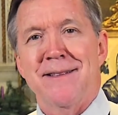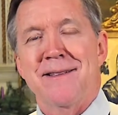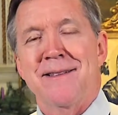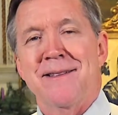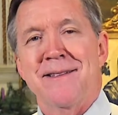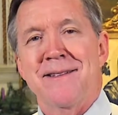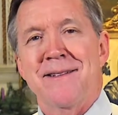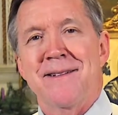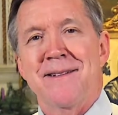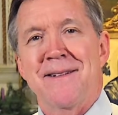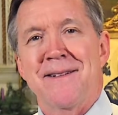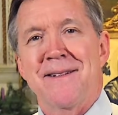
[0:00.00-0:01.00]

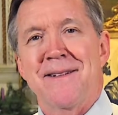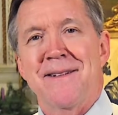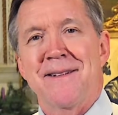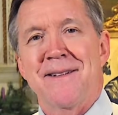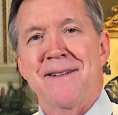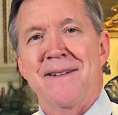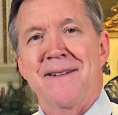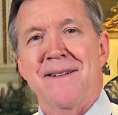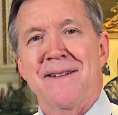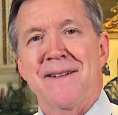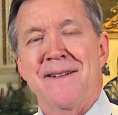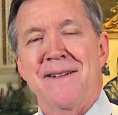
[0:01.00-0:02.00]

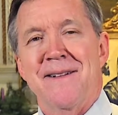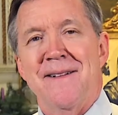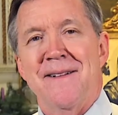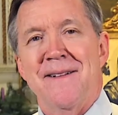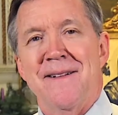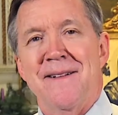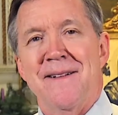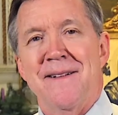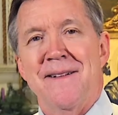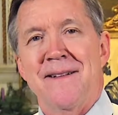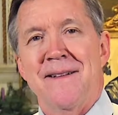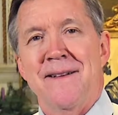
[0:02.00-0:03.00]

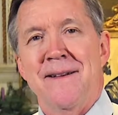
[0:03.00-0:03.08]
(silence)